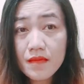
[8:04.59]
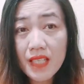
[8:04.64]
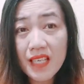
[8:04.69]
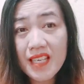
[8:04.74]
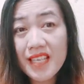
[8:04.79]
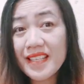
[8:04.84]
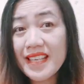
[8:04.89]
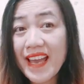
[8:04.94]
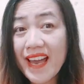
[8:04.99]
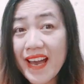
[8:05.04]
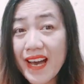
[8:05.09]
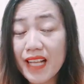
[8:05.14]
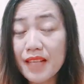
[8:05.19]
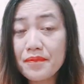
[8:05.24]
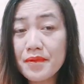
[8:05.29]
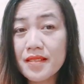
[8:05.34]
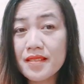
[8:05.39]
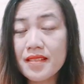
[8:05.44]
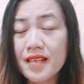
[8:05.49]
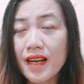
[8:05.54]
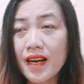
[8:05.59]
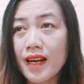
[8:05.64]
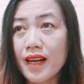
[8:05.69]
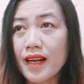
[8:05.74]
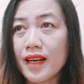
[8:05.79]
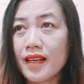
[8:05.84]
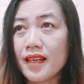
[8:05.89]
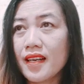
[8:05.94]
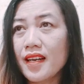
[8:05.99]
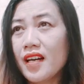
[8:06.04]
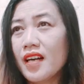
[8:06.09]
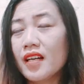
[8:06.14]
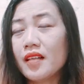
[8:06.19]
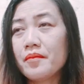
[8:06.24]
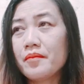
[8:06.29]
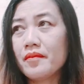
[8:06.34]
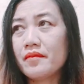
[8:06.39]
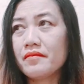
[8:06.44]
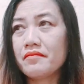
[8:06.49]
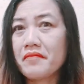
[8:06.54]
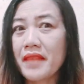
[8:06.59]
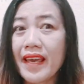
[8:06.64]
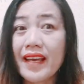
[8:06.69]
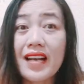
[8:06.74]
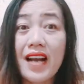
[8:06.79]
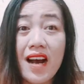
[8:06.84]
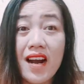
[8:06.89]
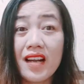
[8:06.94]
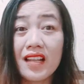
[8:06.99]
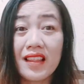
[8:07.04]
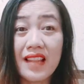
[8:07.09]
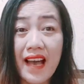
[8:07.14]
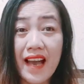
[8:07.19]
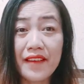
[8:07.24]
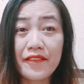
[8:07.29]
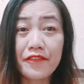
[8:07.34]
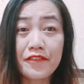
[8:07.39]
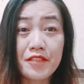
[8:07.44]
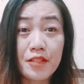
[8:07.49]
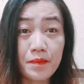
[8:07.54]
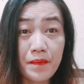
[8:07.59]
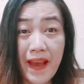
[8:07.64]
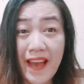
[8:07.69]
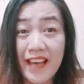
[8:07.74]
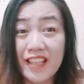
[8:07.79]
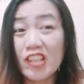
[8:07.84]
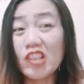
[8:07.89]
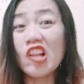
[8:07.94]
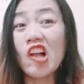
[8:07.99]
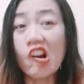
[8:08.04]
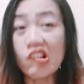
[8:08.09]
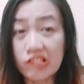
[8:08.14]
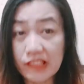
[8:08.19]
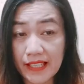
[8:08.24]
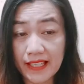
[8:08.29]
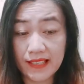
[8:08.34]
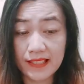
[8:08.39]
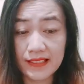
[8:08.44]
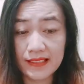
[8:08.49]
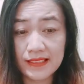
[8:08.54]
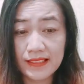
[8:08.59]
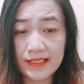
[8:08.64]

it helps make our lifespan longer.